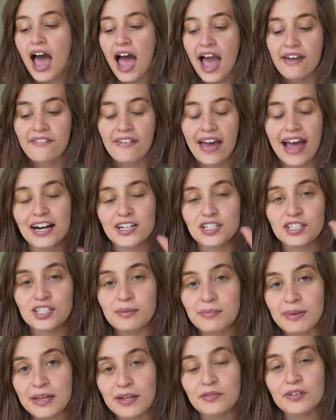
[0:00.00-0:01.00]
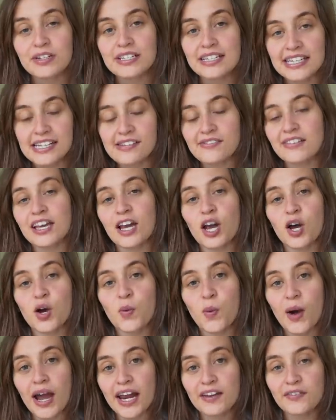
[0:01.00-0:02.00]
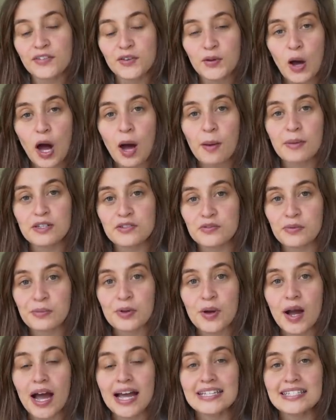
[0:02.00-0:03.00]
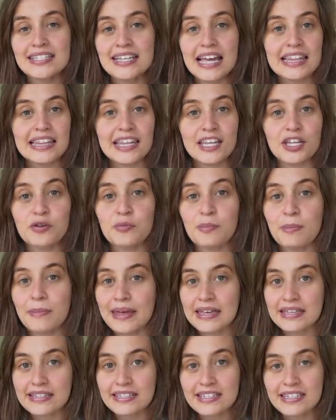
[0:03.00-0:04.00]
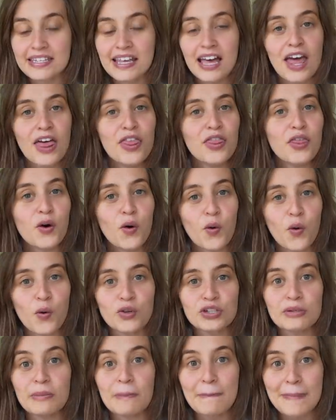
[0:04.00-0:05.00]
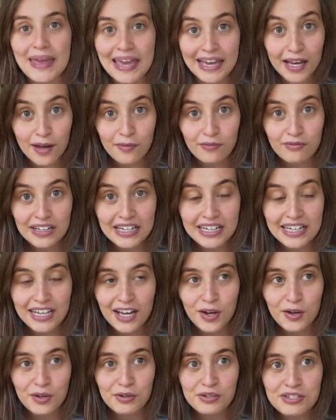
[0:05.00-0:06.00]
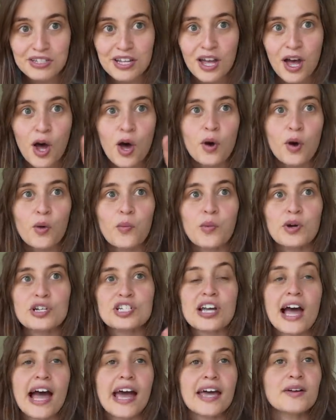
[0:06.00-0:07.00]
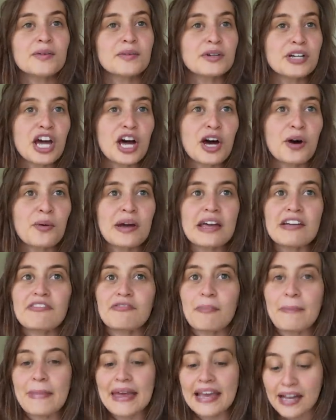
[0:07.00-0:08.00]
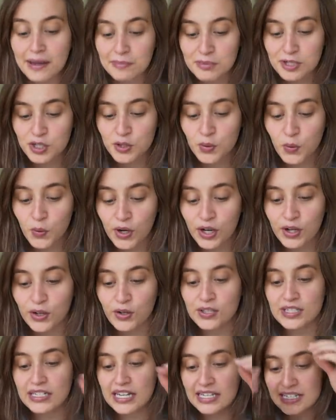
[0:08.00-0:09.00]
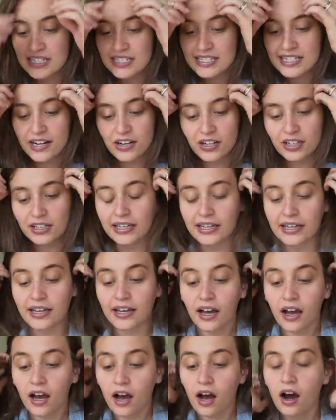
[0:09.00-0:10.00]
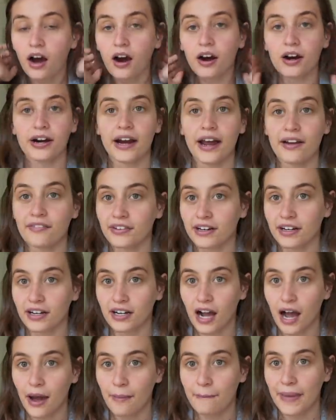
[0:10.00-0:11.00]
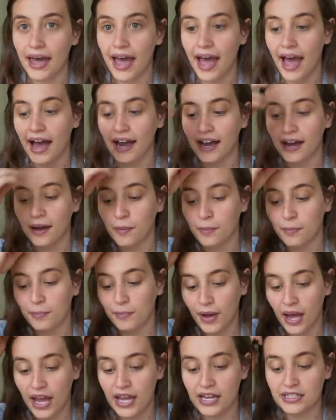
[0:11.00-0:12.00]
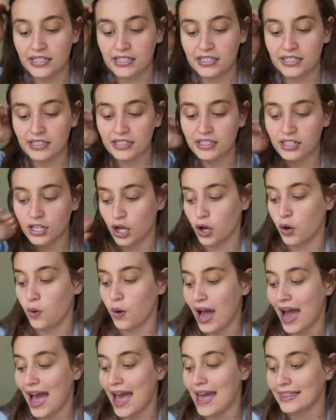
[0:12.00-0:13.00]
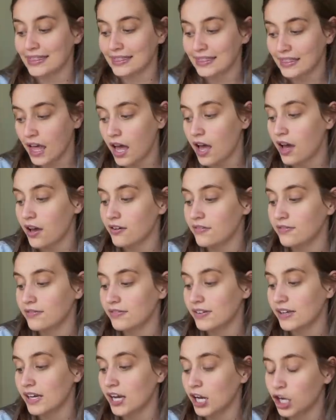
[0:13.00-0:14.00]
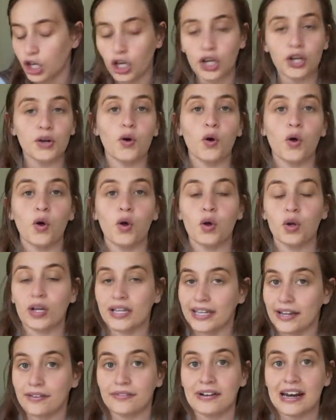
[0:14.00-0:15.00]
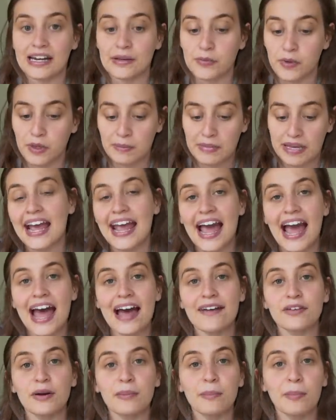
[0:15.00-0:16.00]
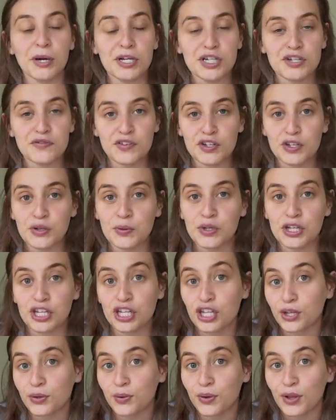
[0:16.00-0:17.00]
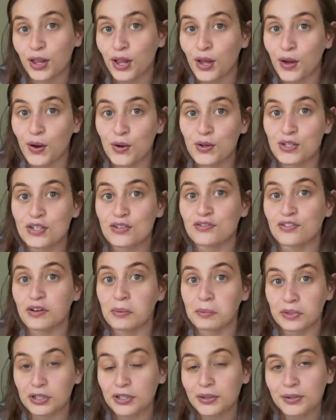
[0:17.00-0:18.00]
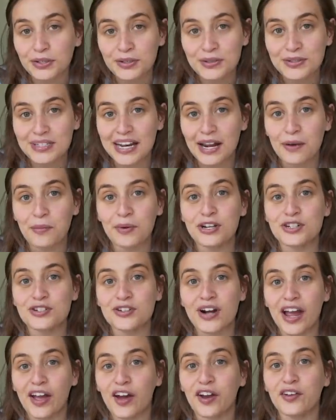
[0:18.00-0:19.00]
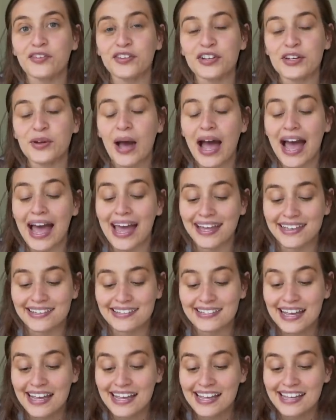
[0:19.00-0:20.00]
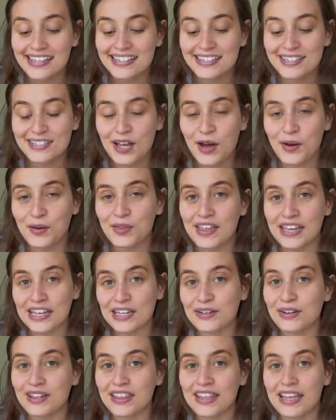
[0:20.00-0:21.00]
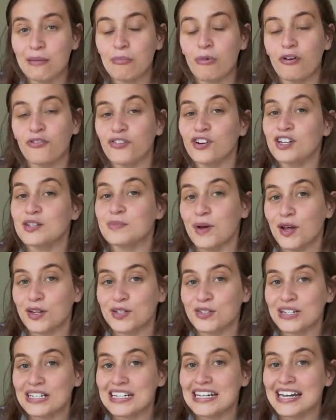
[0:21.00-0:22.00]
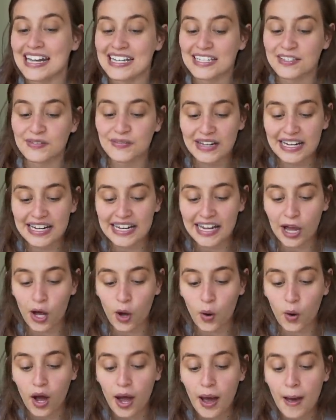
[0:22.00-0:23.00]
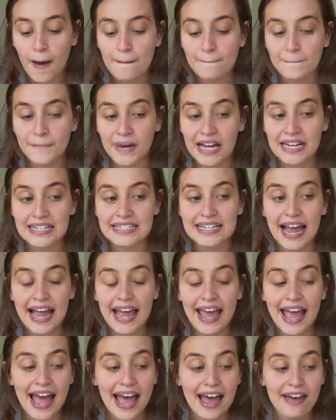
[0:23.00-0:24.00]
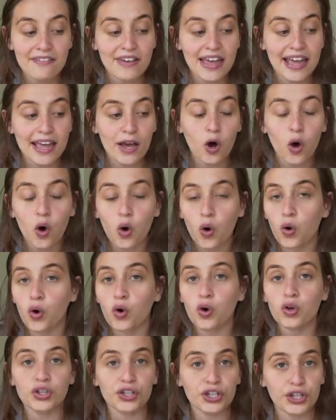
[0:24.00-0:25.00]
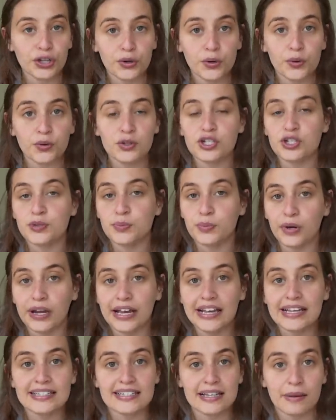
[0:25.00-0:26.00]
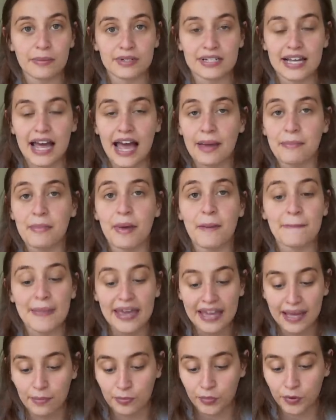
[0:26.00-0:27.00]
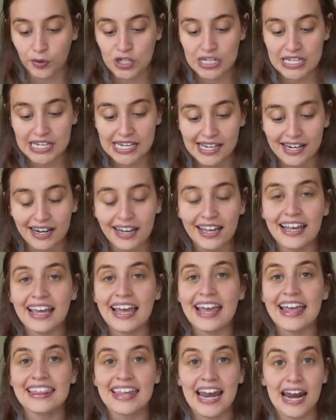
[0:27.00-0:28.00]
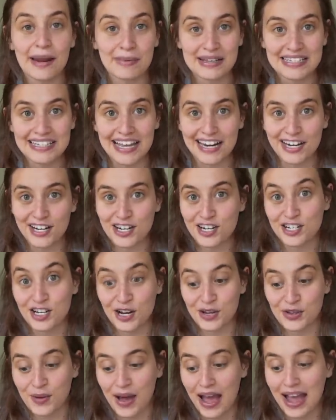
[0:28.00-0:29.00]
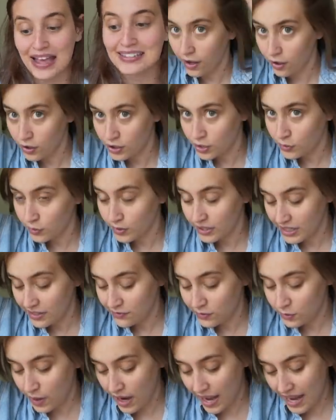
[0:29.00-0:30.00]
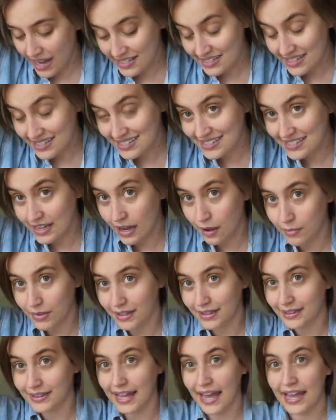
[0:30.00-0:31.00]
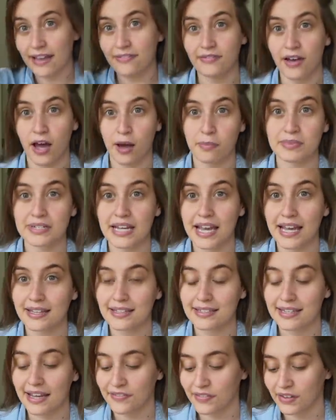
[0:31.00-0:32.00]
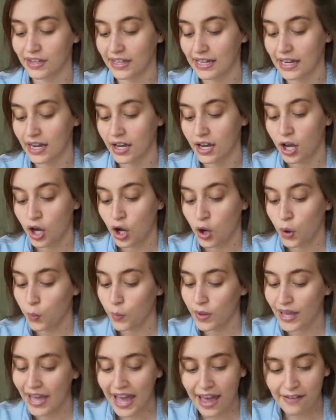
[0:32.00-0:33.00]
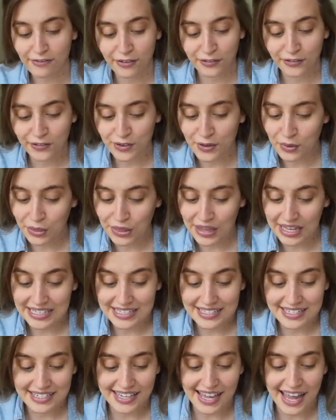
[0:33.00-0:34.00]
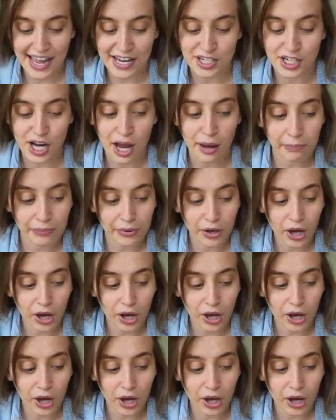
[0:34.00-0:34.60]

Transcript: I've actually been receiving quite a few comments from you guys saying that you miss the old makeup videos, which I don't know if makeup tutorials necessarily are ever going to come back, but you know, I love a good old get ready with me. I have a bunch of new cute clothes from Lulu's that I wanna try on for you guys. So thank you to them for sponsoring today's video but I have a whole new spring summertime makeup routine that I'm excited to show you guys. I also want to give you guys some life updates. I feel like we have a few things to catch up